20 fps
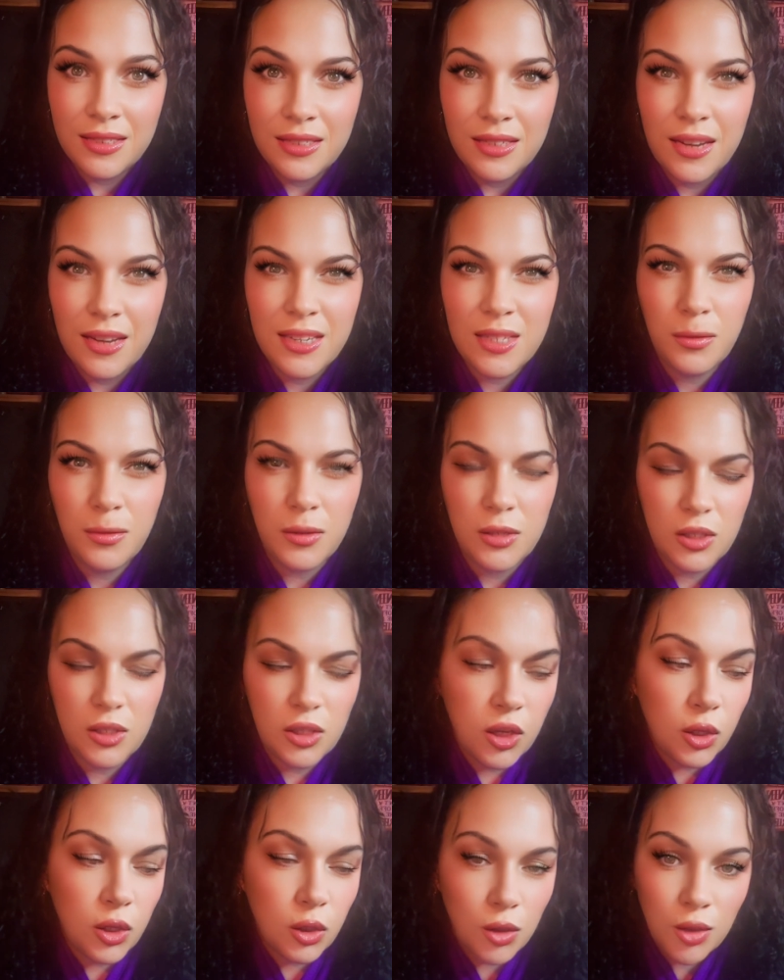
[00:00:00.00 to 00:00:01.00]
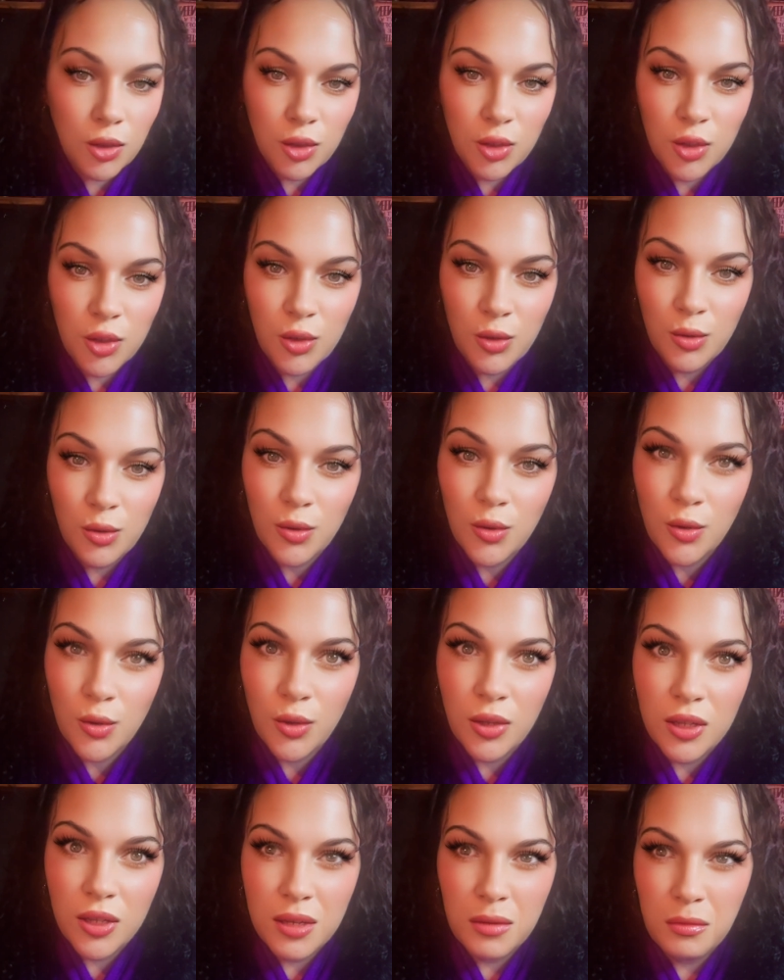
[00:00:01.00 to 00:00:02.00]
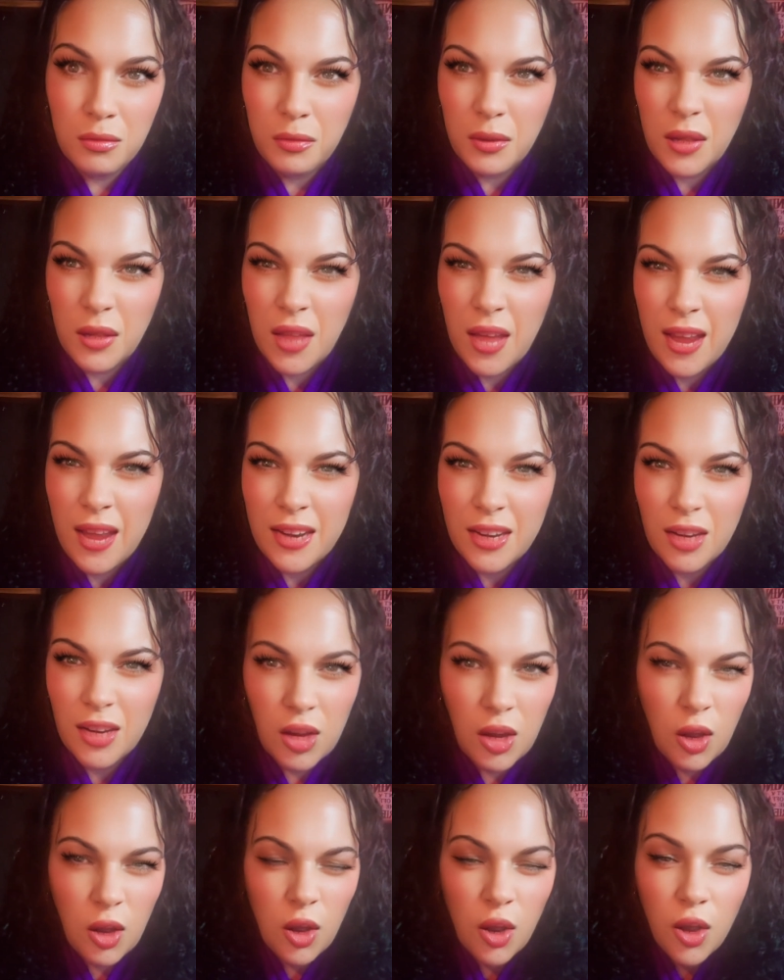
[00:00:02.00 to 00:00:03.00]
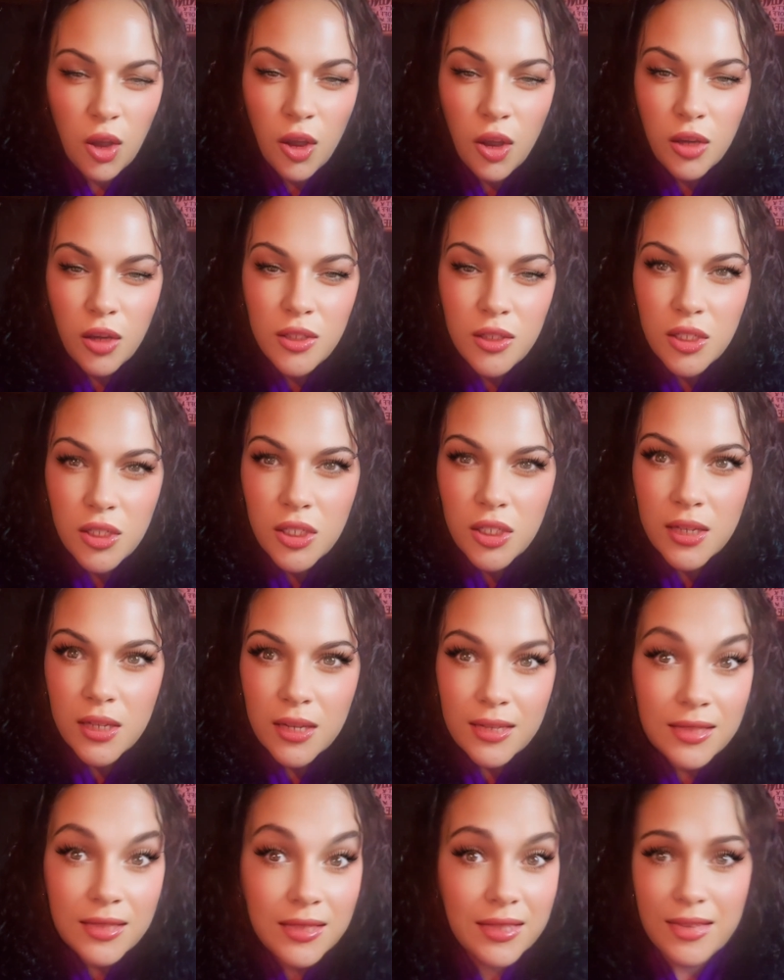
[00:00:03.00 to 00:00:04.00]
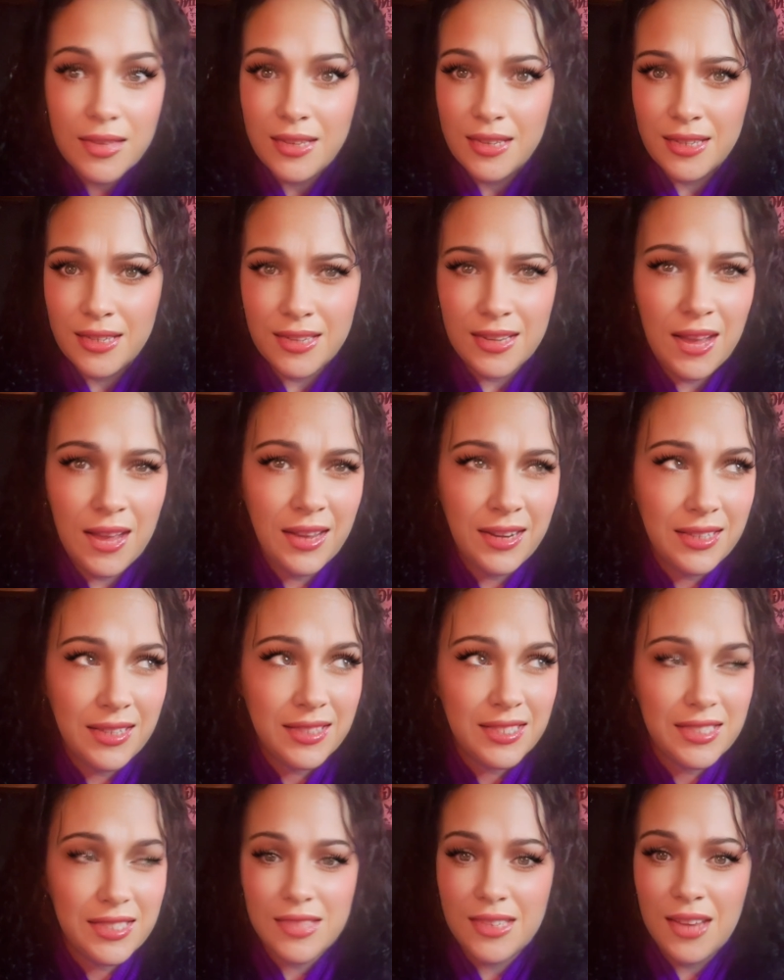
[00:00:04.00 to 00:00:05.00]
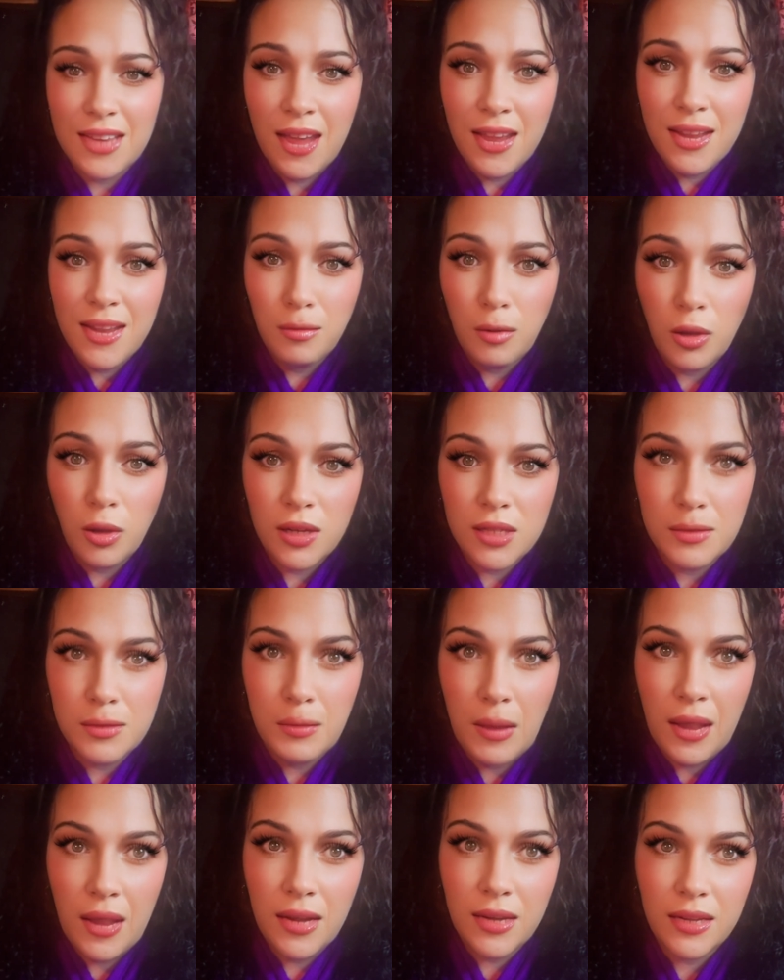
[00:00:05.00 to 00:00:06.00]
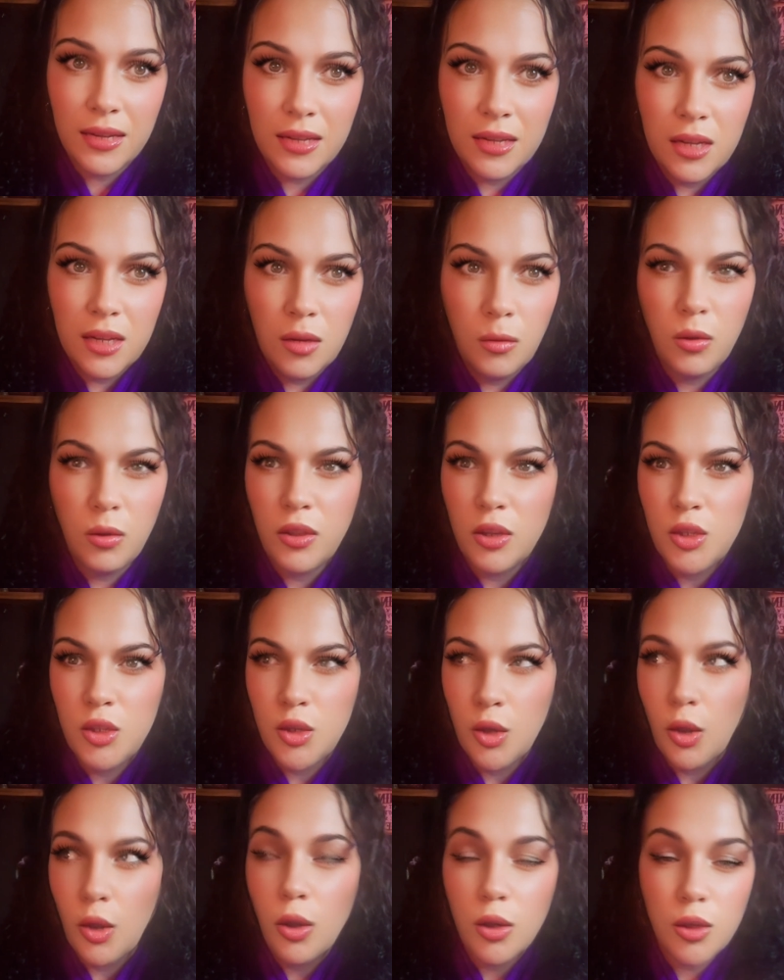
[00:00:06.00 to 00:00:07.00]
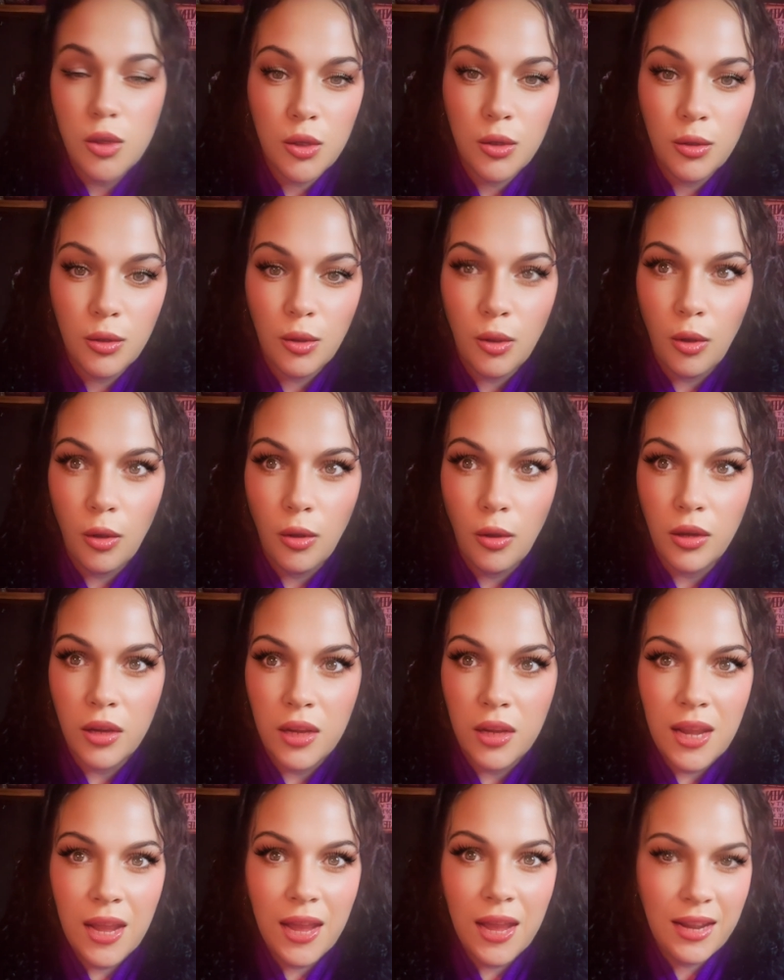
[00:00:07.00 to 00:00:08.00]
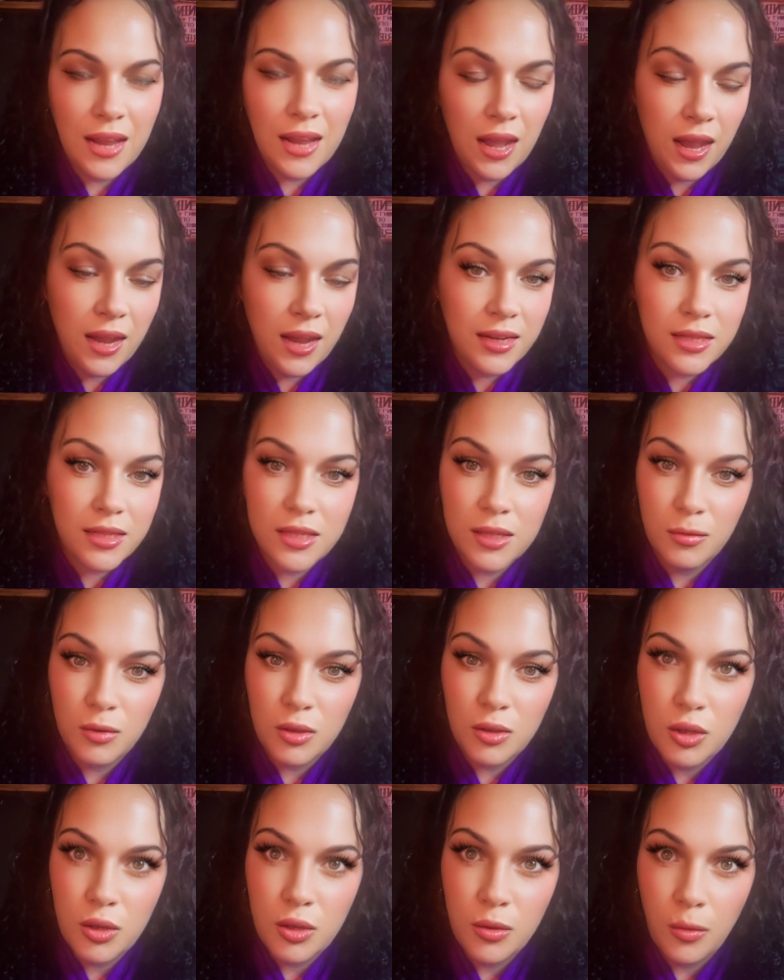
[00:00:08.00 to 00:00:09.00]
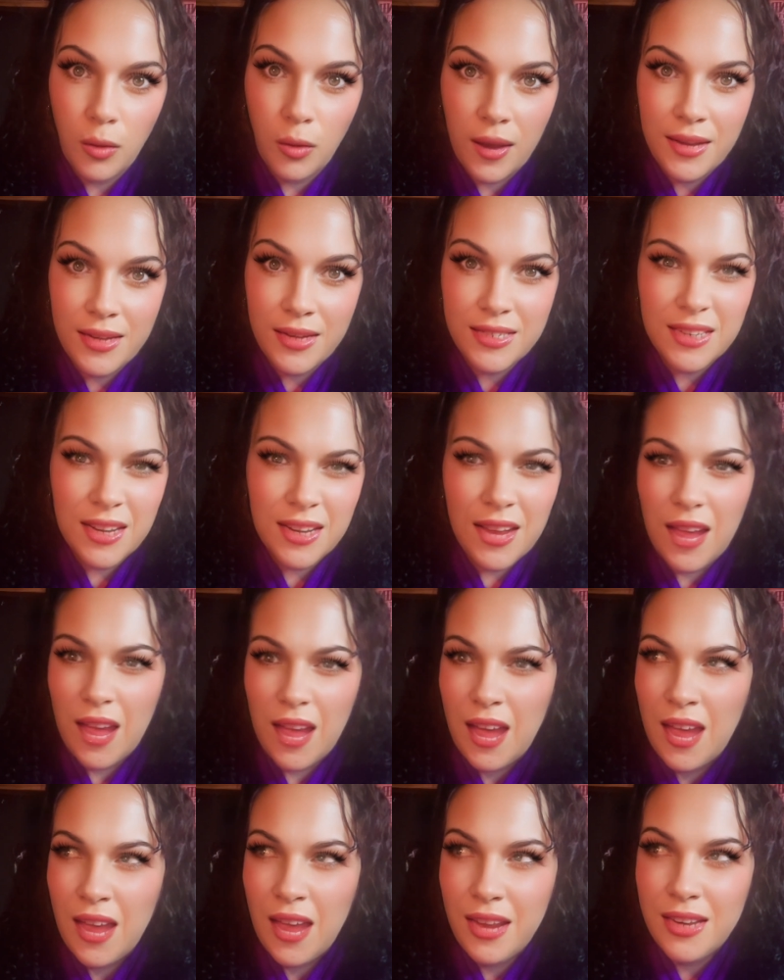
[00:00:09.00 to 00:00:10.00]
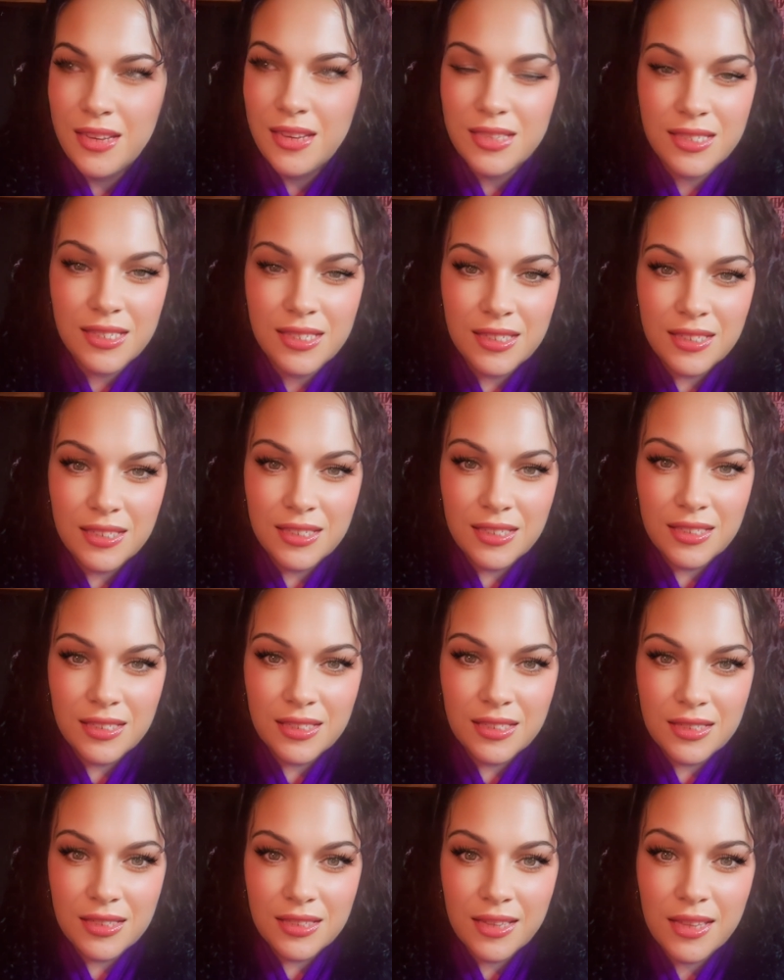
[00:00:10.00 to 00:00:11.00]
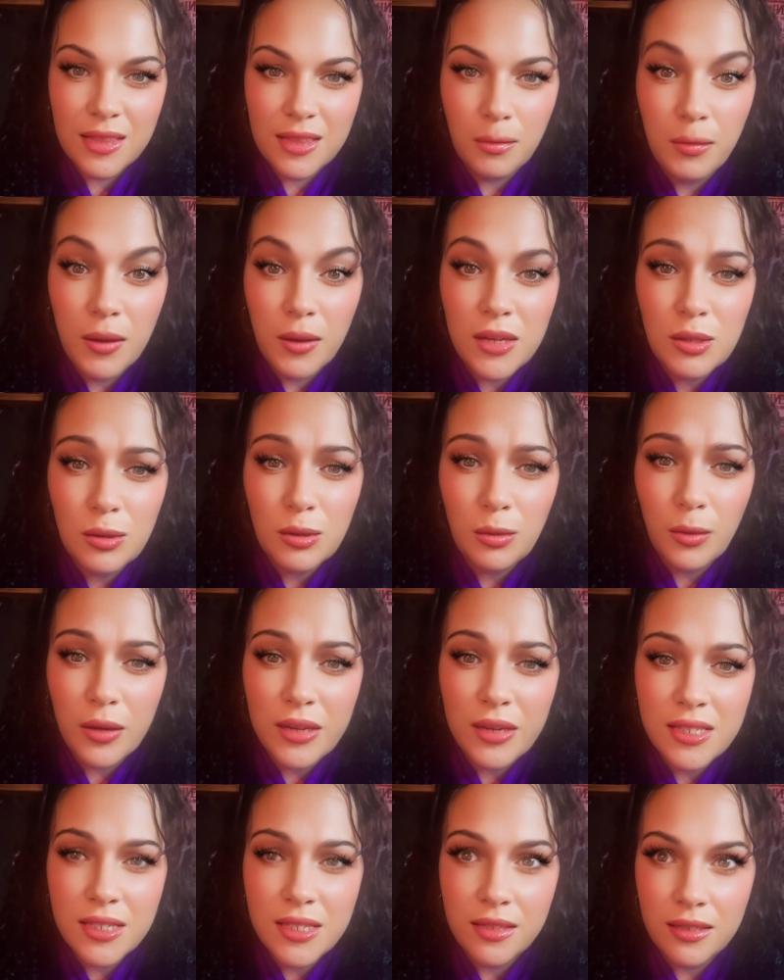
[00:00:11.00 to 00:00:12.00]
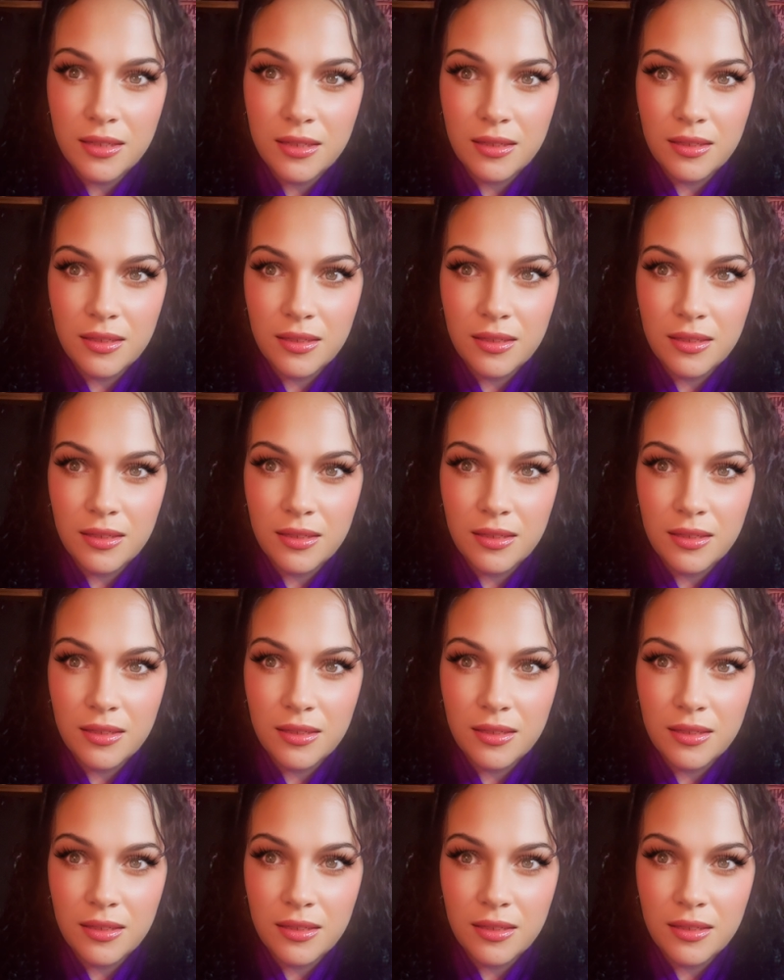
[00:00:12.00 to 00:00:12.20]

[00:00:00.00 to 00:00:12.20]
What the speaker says: It was low, black, hunched like it carried the sky upon its back, with a jaw too long and hands that were too wide, eyes like the pit o' winter.